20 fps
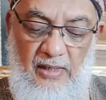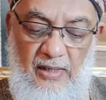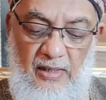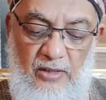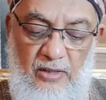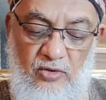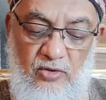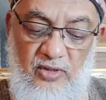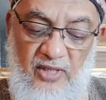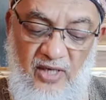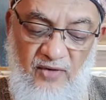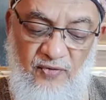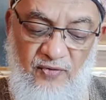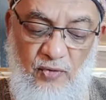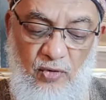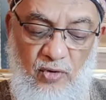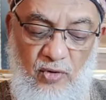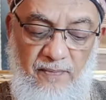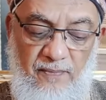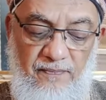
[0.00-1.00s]
So
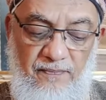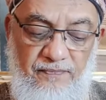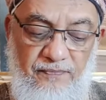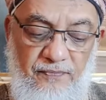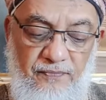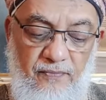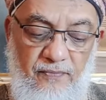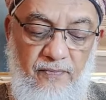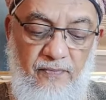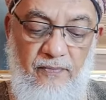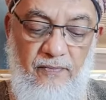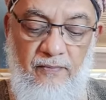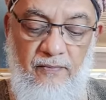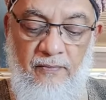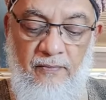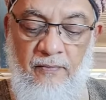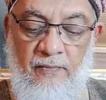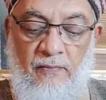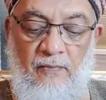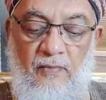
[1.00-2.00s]
therefore,
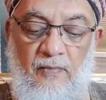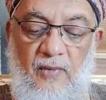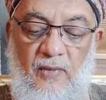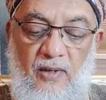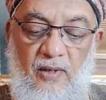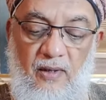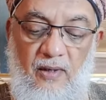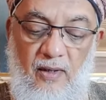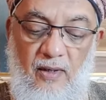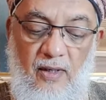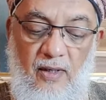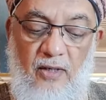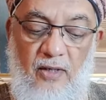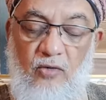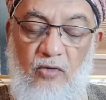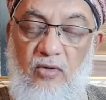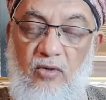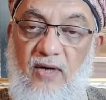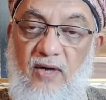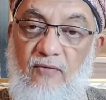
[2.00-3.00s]

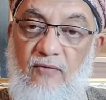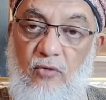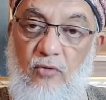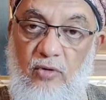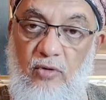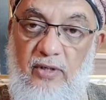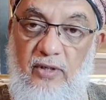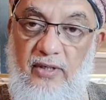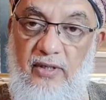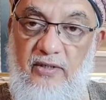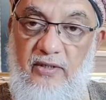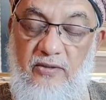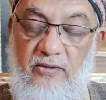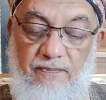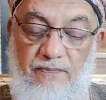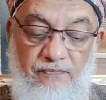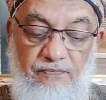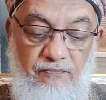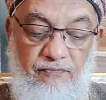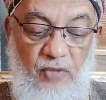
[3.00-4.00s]
learn to love good deeds,
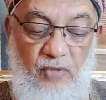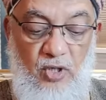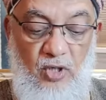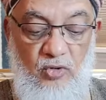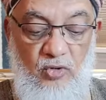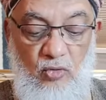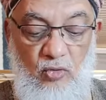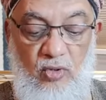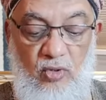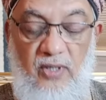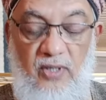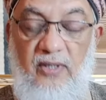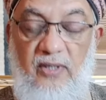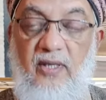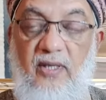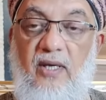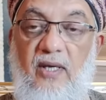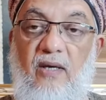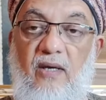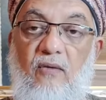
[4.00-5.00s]
because only
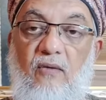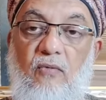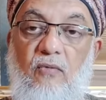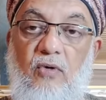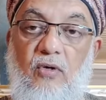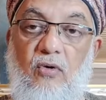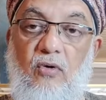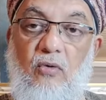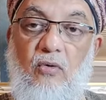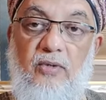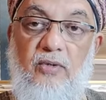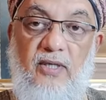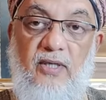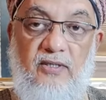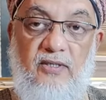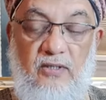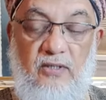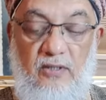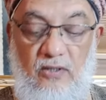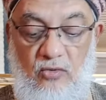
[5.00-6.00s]
they will go with
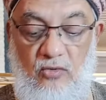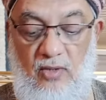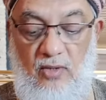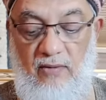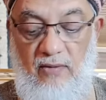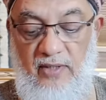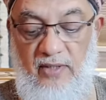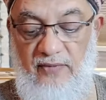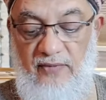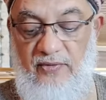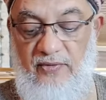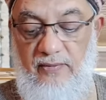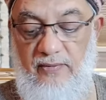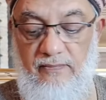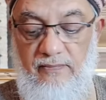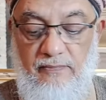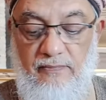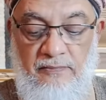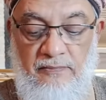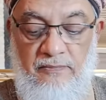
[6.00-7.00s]
us into our graves.
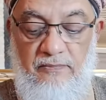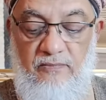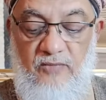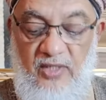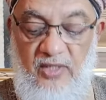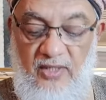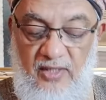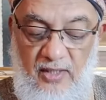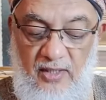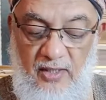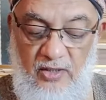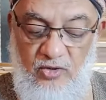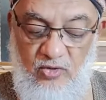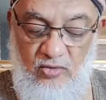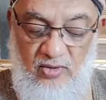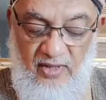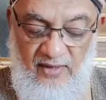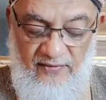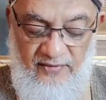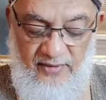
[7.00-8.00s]
The key is
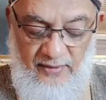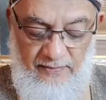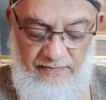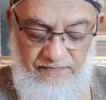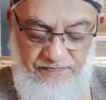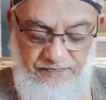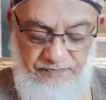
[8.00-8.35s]
to love them